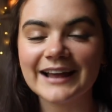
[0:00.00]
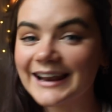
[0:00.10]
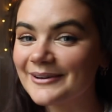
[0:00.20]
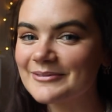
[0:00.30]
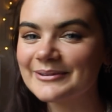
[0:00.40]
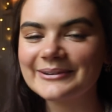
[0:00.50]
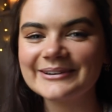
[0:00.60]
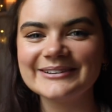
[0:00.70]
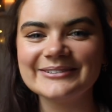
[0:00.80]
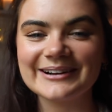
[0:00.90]
Hello
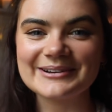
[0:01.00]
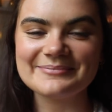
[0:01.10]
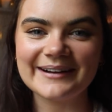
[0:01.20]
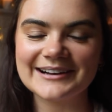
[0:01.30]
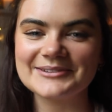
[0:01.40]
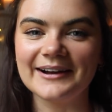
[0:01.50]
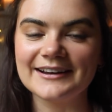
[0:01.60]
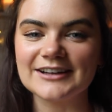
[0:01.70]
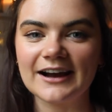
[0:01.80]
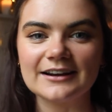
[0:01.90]
everyone, welcome back to my
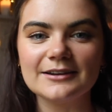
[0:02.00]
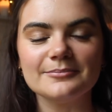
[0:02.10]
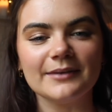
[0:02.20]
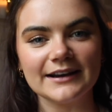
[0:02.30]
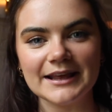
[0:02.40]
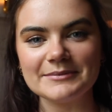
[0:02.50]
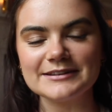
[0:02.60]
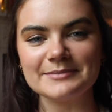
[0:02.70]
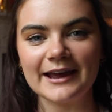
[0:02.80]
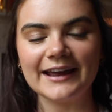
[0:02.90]
channel. My name
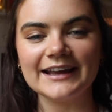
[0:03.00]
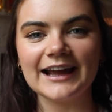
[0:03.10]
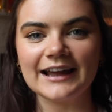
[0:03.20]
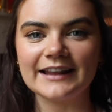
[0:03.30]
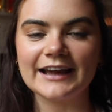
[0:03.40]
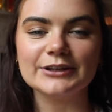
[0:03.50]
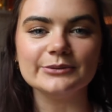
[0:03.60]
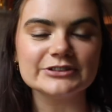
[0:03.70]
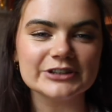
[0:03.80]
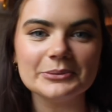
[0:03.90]
is Meg and thank
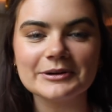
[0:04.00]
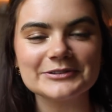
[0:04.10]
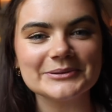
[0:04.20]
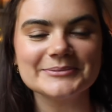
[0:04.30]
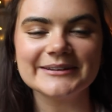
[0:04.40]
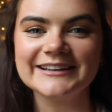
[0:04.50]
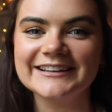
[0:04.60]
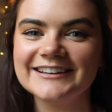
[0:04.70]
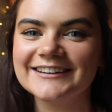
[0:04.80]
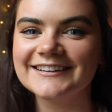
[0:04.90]
you so much for being
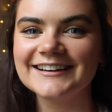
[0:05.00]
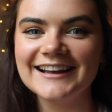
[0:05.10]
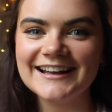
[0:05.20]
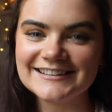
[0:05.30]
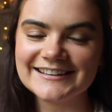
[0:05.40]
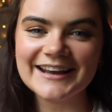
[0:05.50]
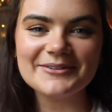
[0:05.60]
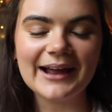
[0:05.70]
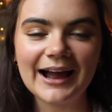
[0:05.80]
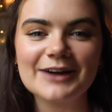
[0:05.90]
here. Today
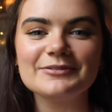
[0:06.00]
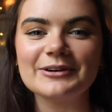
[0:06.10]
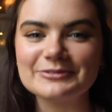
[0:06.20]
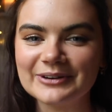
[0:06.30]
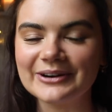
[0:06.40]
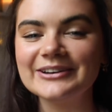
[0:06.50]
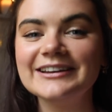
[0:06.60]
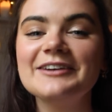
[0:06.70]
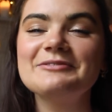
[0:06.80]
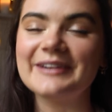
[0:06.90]
we have a
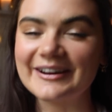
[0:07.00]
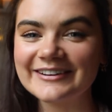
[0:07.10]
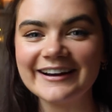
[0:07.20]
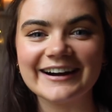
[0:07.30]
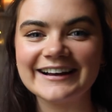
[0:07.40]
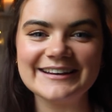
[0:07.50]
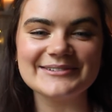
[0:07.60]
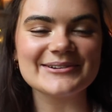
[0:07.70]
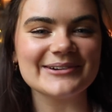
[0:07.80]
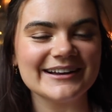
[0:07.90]
fun, very highly
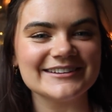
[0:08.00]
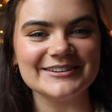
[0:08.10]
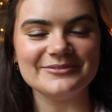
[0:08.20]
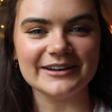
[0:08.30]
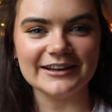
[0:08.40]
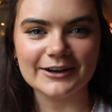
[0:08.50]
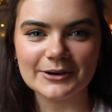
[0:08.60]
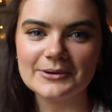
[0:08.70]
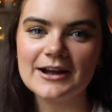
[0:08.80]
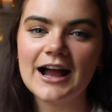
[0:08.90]
requested
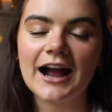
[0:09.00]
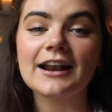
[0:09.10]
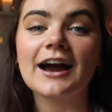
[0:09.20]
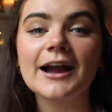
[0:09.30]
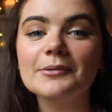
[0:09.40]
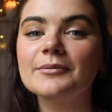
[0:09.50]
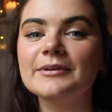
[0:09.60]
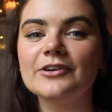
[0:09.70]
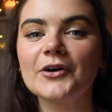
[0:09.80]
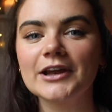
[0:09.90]
video and I'm going to
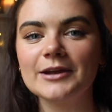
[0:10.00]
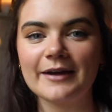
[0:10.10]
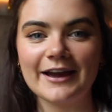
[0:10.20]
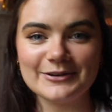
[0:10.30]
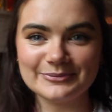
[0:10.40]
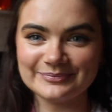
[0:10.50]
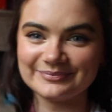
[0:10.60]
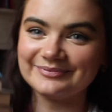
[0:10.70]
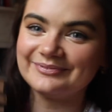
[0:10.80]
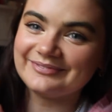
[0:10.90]
be talking about
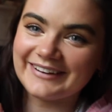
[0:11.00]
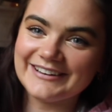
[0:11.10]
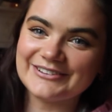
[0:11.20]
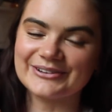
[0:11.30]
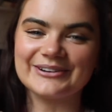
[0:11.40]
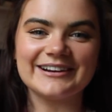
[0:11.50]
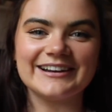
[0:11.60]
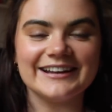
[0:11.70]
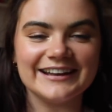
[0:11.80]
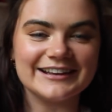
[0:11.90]
my
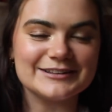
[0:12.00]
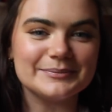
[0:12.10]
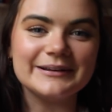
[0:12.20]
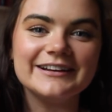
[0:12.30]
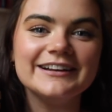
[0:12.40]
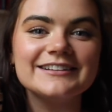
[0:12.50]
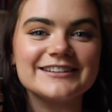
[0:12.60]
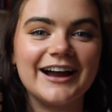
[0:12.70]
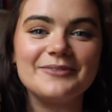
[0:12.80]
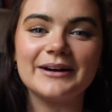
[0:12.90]
journaling experience
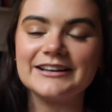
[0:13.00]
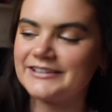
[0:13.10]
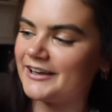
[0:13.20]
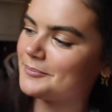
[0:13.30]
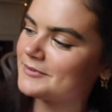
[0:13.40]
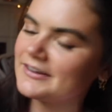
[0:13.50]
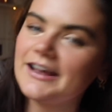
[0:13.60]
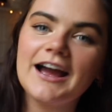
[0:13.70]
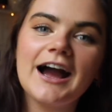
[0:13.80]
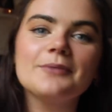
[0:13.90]
and my tips
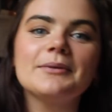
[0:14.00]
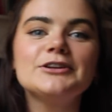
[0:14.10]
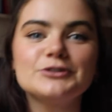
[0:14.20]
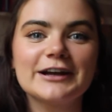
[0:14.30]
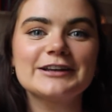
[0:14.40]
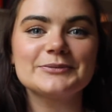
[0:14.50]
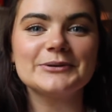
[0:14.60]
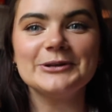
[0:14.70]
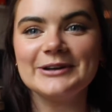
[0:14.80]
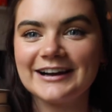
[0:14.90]
and my tricks for you